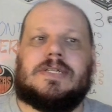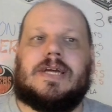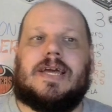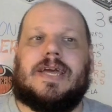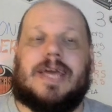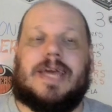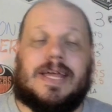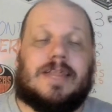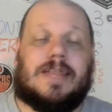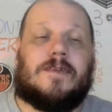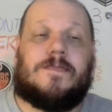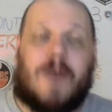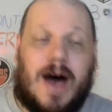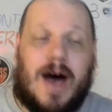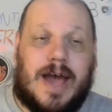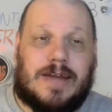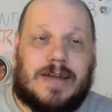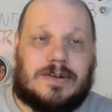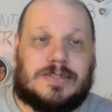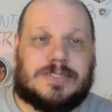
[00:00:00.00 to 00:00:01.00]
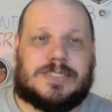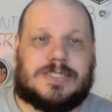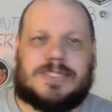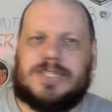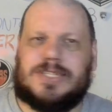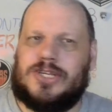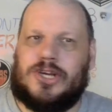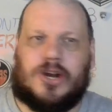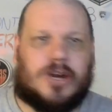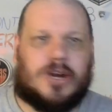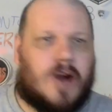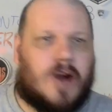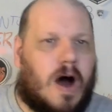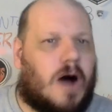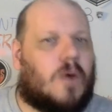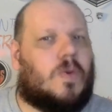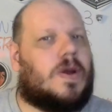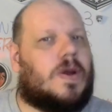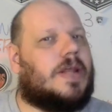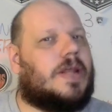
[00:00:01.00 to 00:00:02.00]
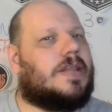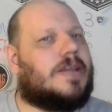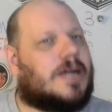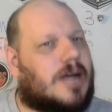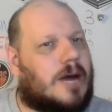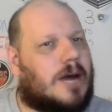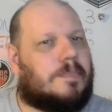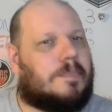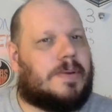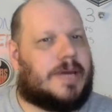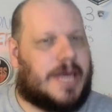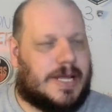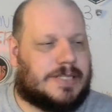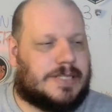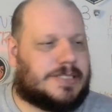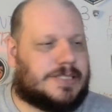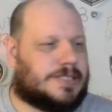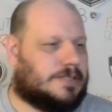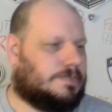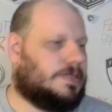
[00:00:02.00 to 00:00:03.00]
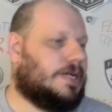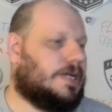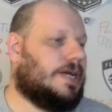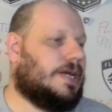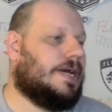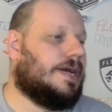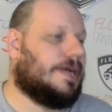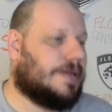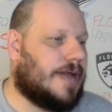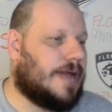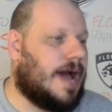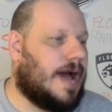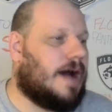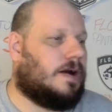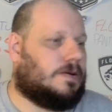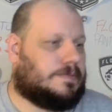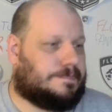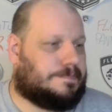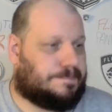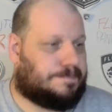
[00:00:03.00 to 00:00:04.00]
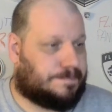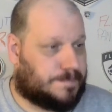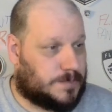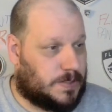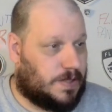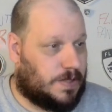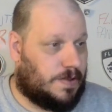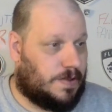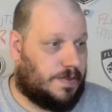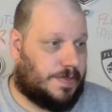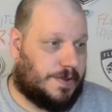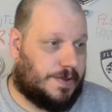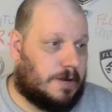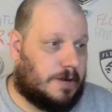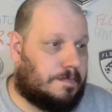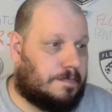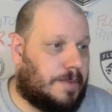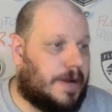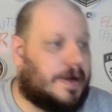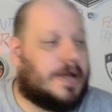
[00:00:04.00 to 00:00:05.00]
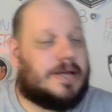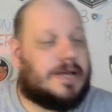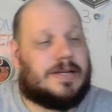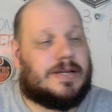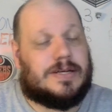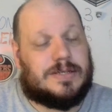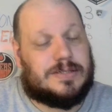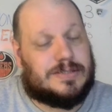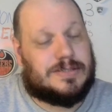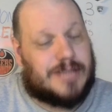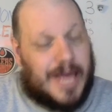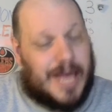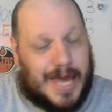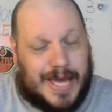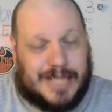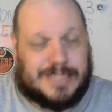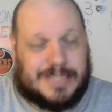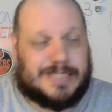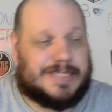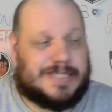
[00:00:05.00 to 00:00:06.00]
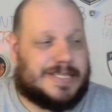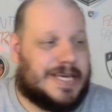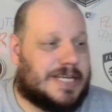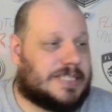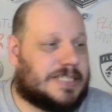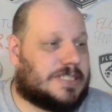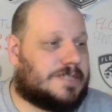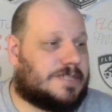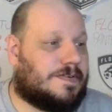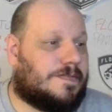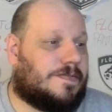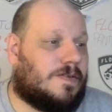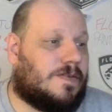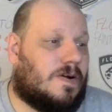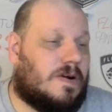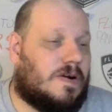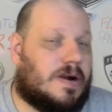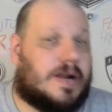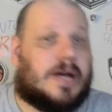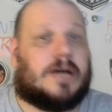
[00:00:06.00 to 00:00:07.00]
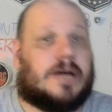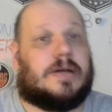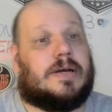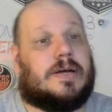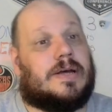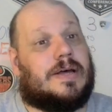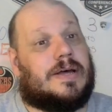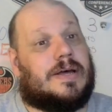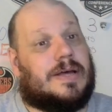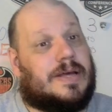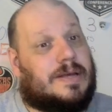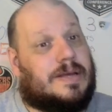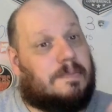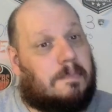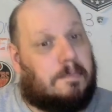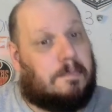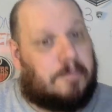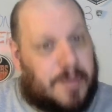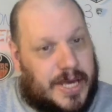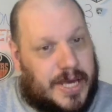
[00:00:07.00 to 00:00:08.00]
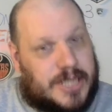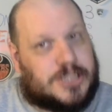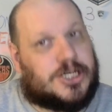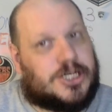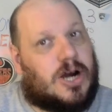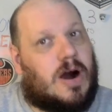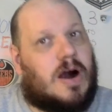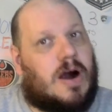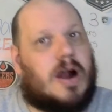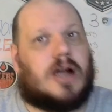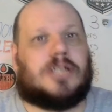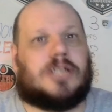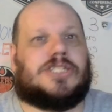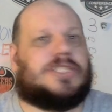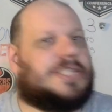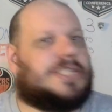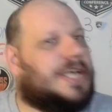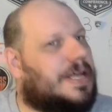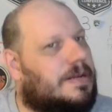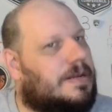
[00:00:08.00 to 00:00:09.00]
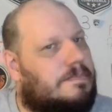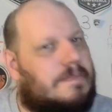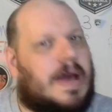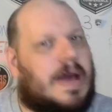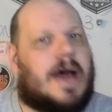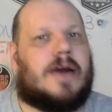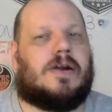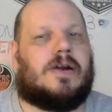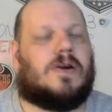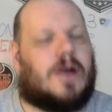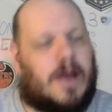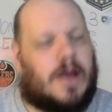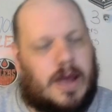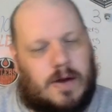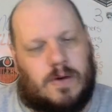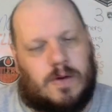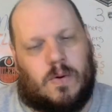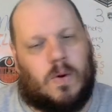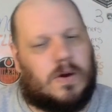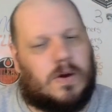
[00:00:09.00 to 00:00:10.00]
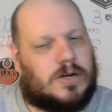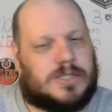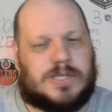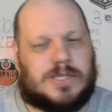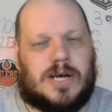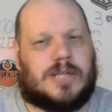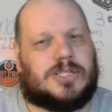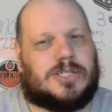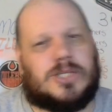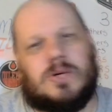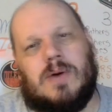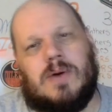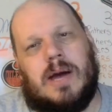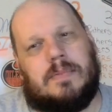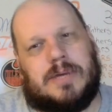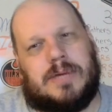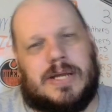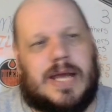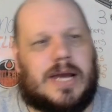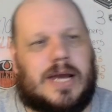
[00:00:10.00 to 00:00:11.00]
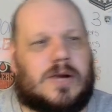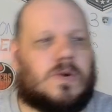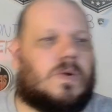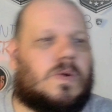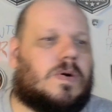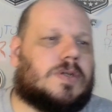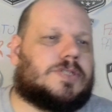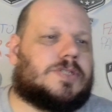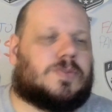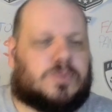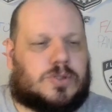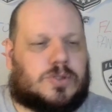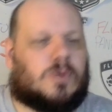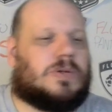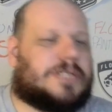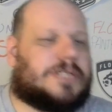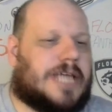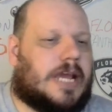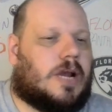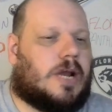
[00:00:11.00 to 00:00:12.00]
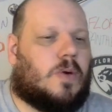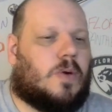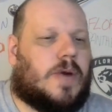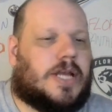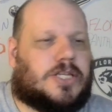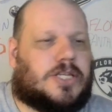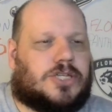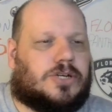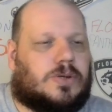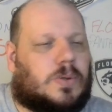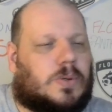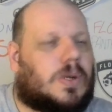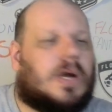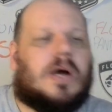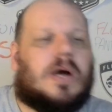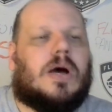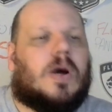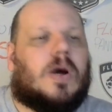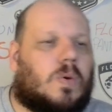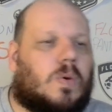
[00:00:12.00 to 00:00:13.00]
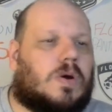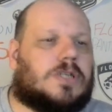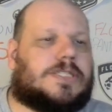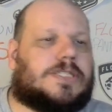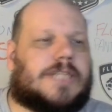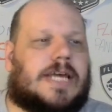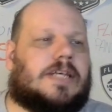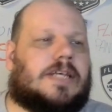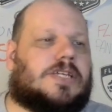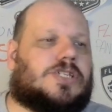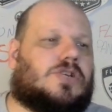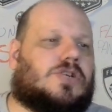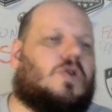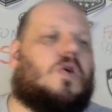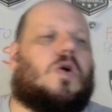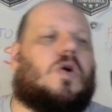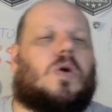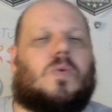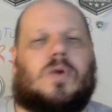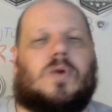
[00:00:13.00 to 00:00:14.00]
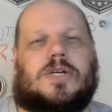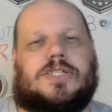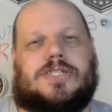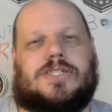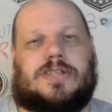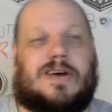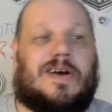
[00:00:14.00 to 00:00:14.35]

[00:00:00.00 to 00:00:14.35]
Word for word: in the finals, you're not winning the cup against them. Now, third period, 8 6 for Florida. Big charge, didn't matter. Uh, Oilers got two empty net goals, so we'll take away two. We'll say the score was